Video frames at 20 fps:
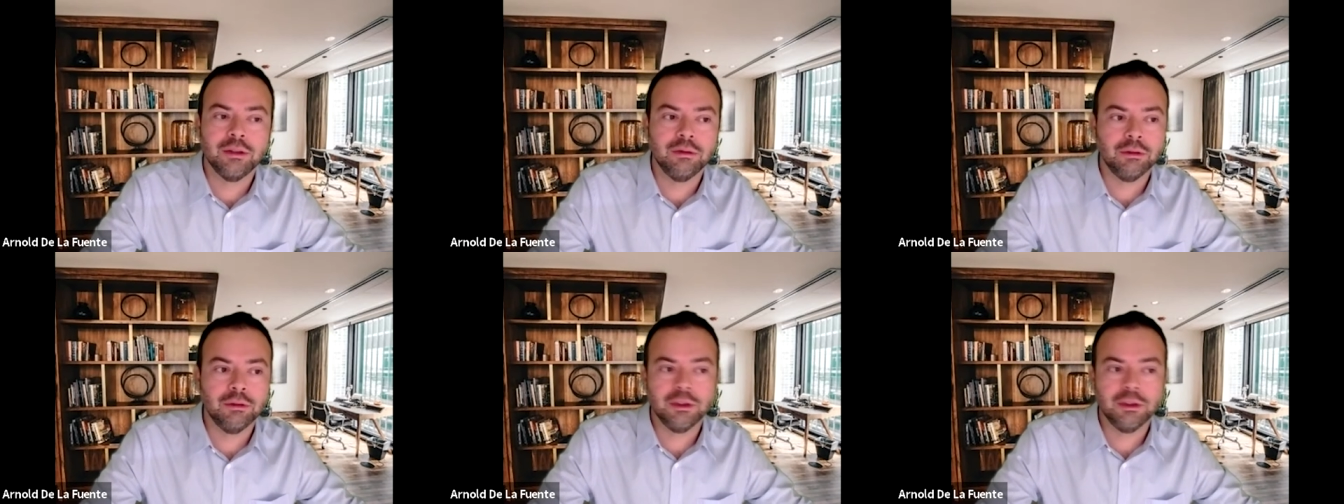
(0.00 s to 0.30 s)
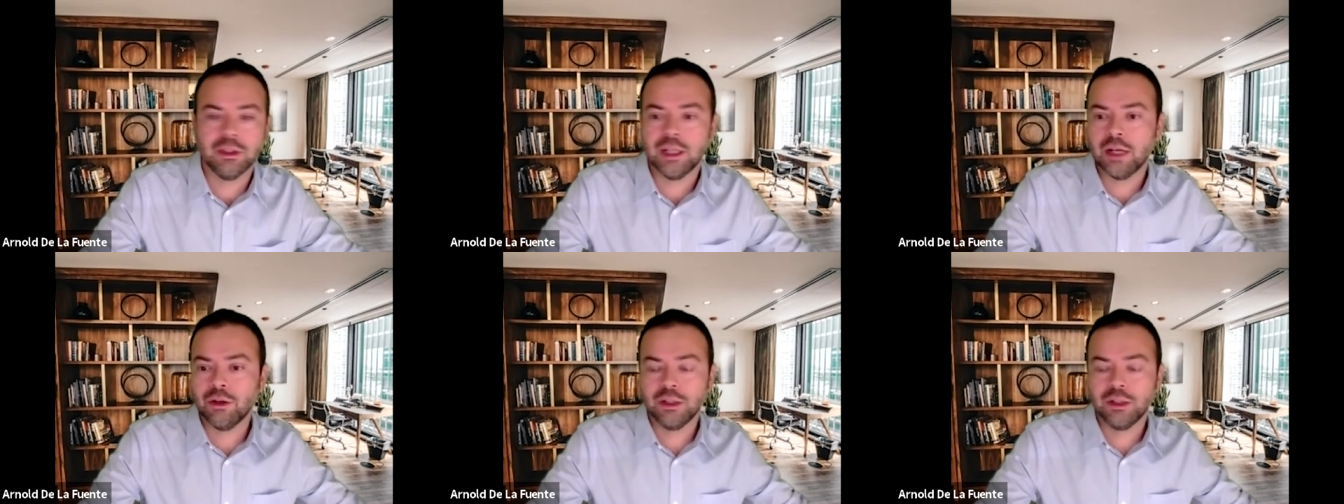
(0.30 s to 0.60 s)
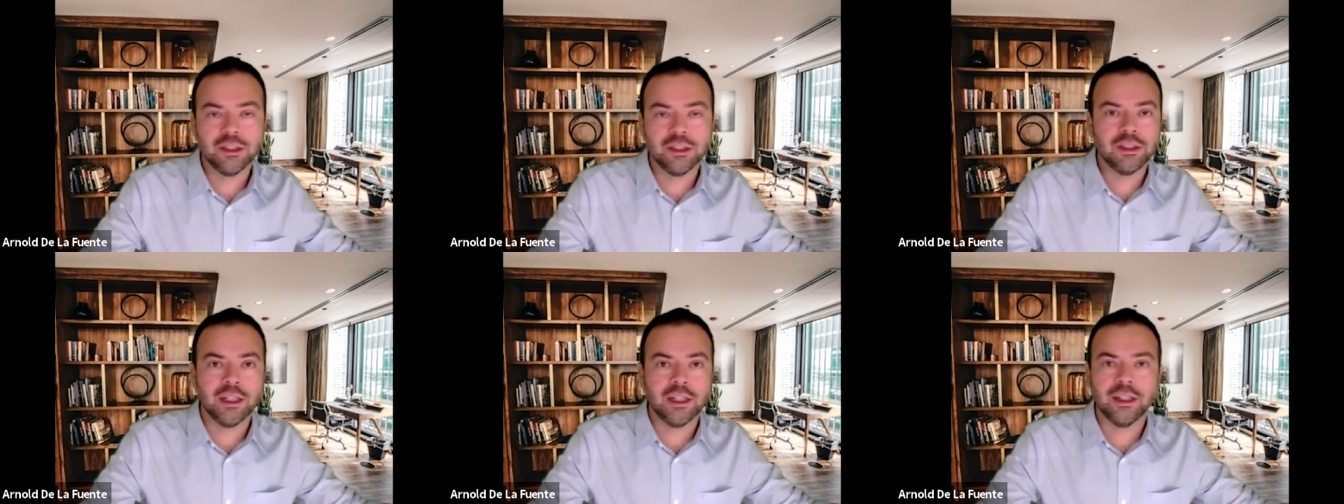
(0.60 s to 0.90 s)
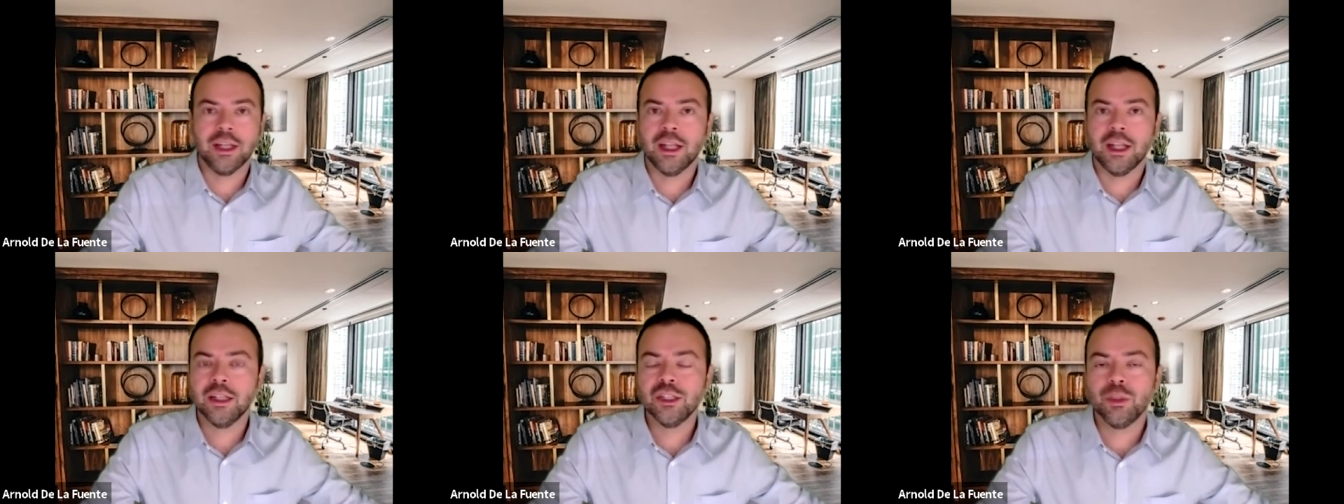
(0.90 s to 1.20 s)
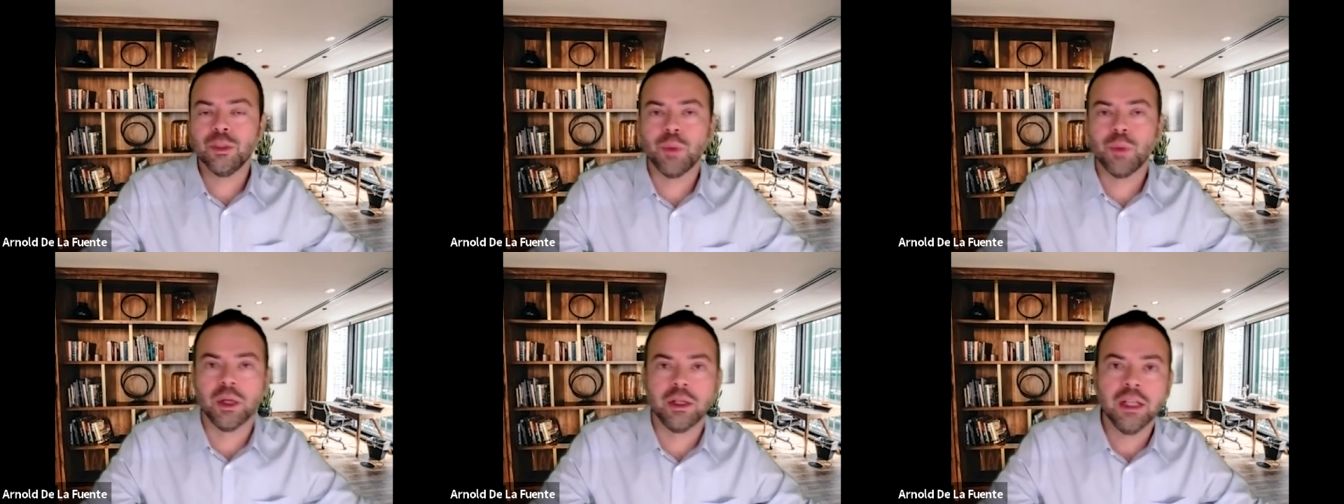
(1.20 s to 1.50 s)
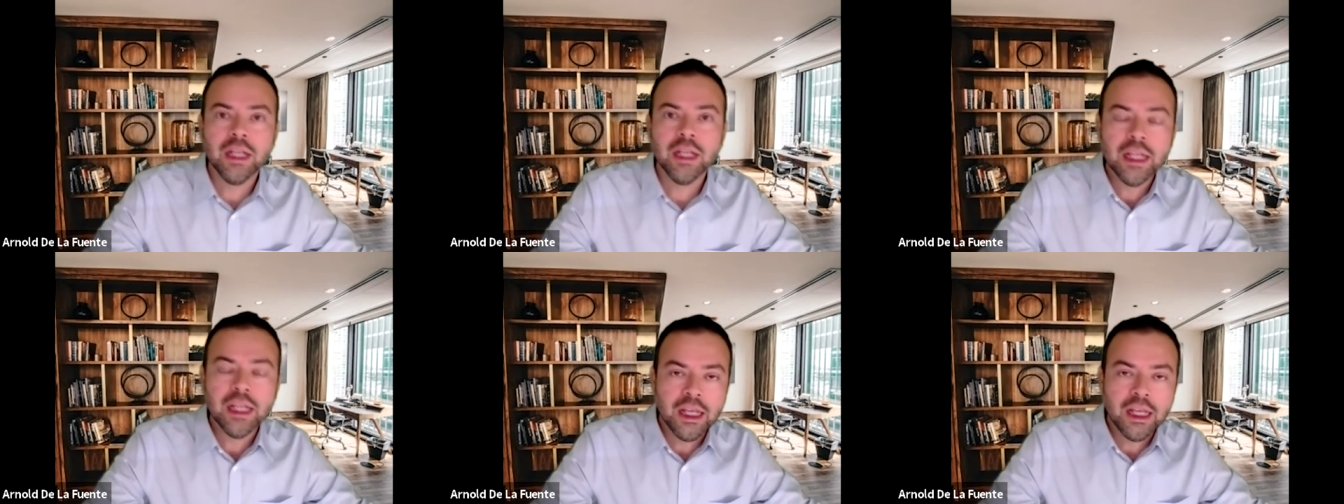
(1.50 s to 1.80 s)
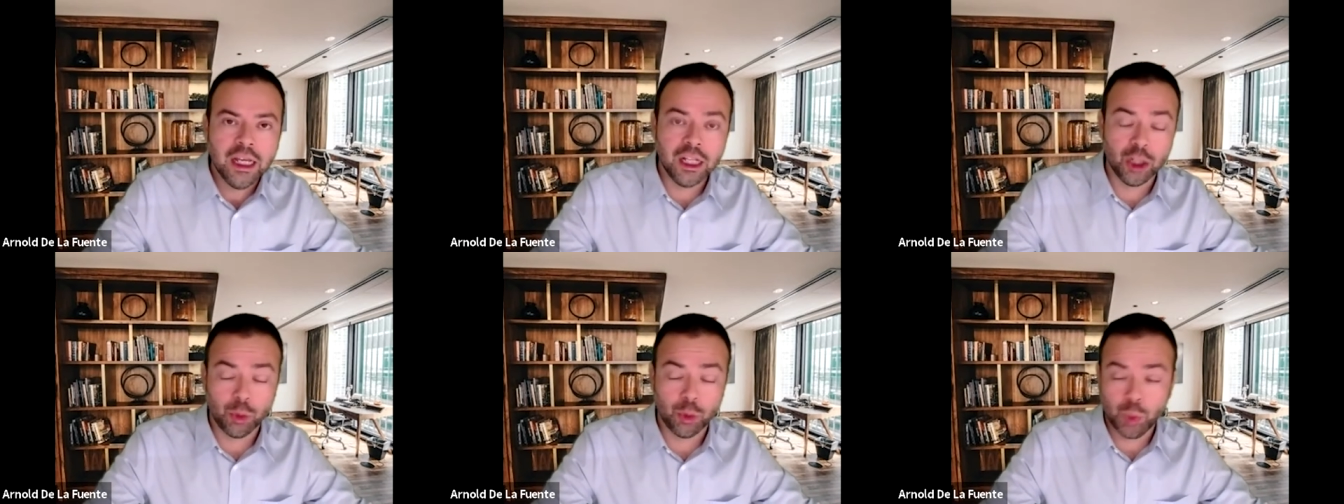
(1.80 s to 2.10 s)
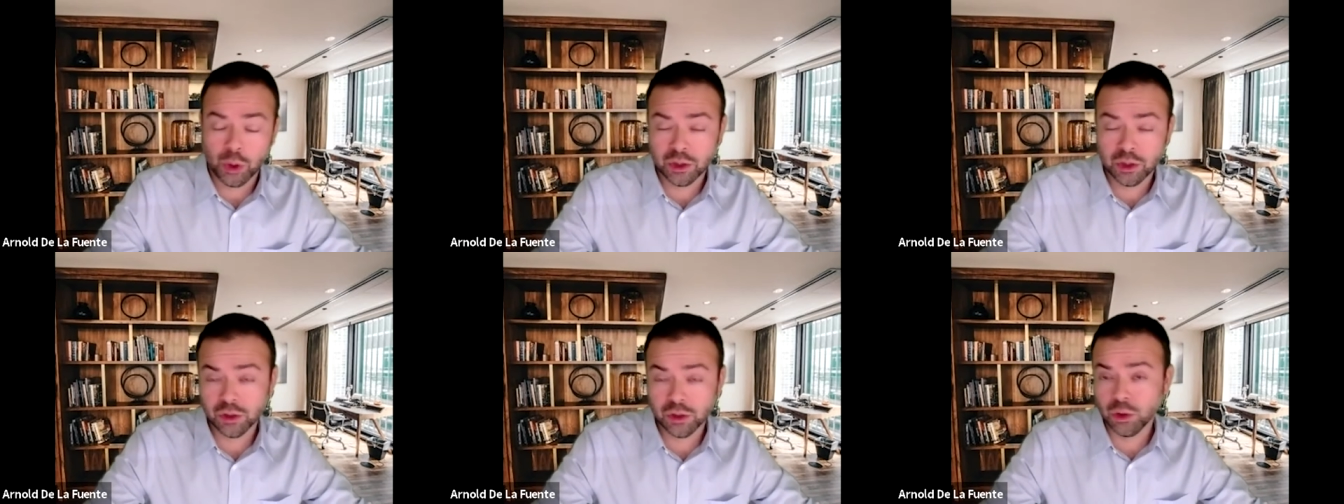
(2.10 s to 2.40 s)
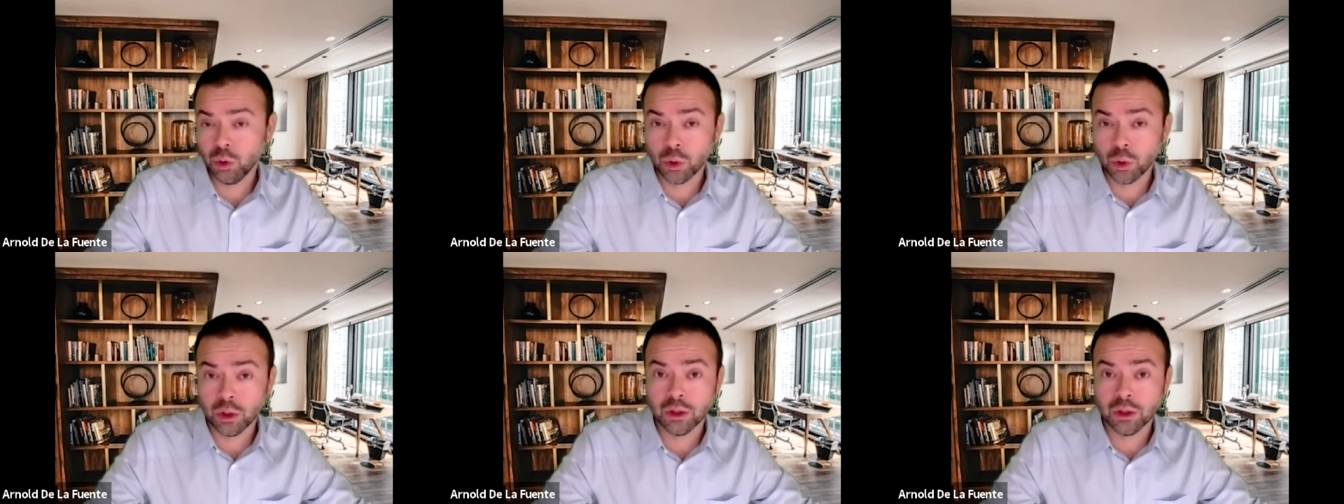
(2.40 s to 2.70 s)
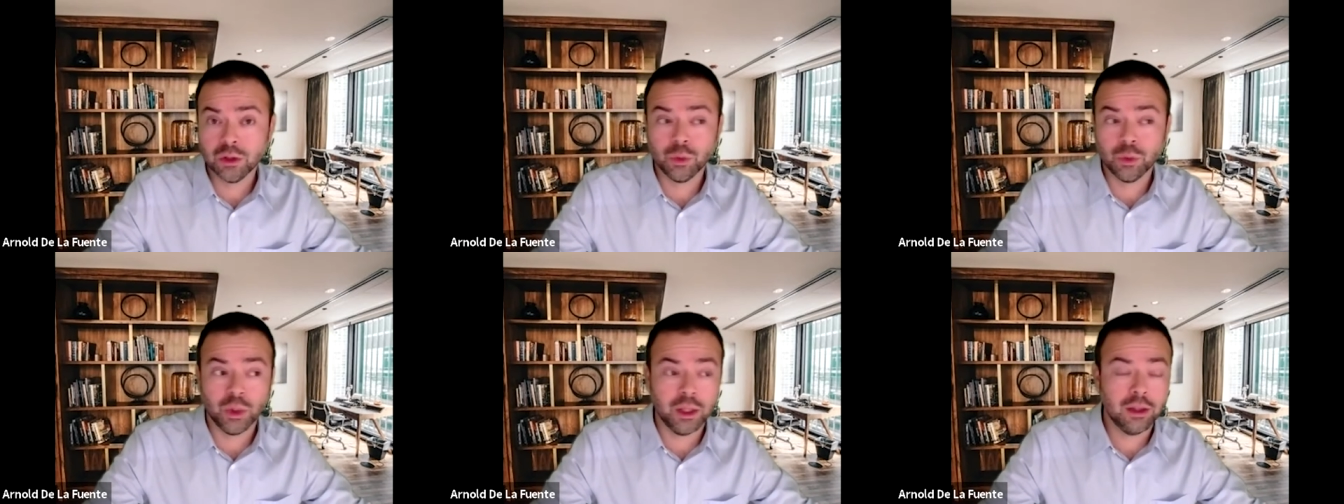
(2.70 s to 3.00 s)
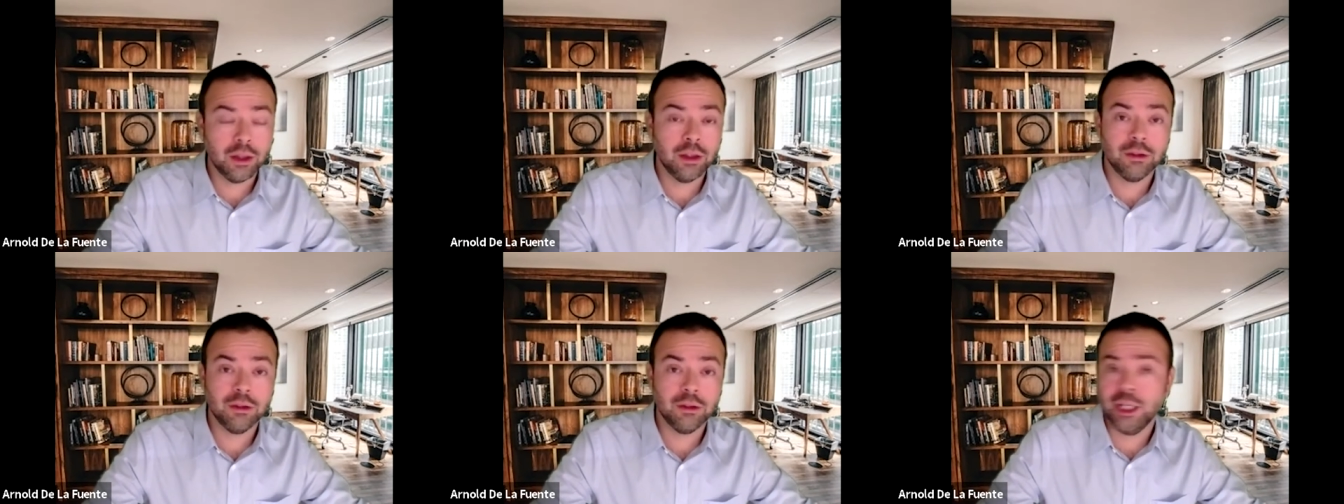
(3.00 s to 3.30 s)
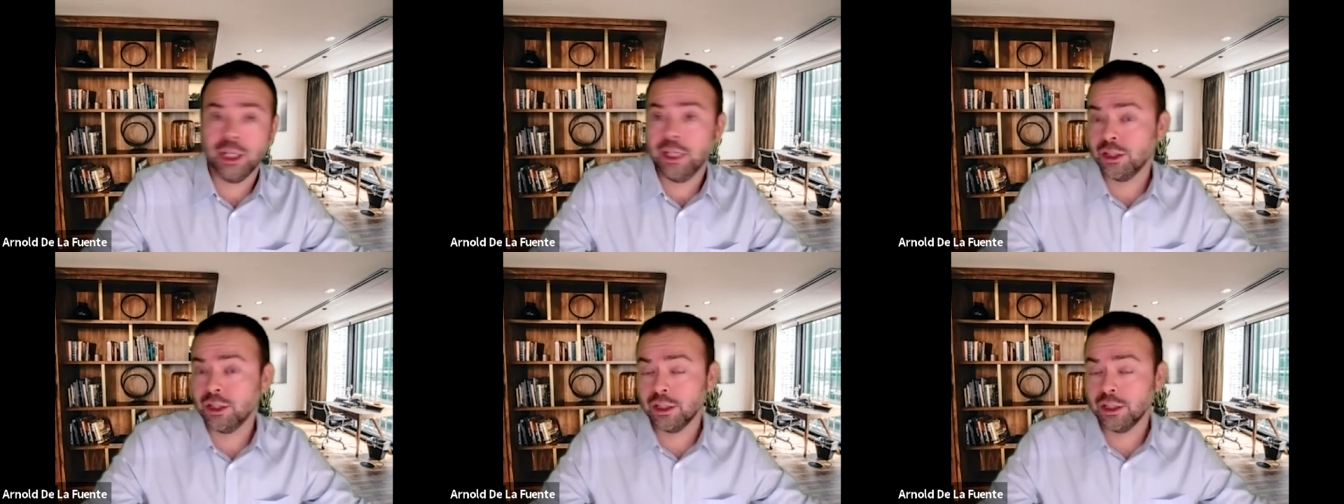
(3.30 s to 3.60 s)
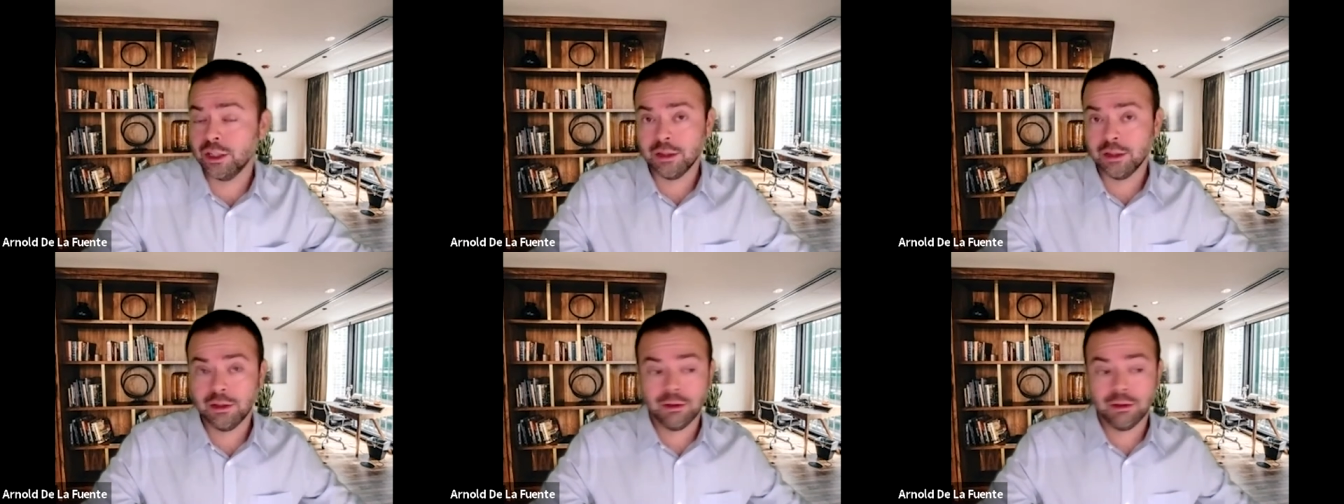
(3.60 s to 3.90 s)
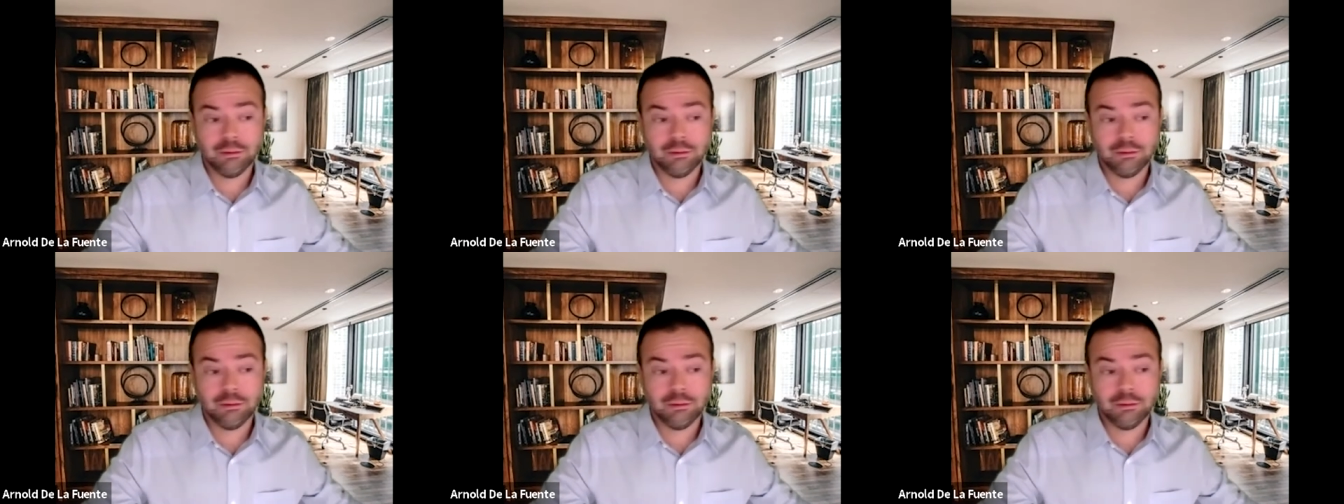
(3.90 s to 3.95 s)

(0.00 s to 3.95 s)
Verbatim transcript: not only just technology, but in their personal world with changes,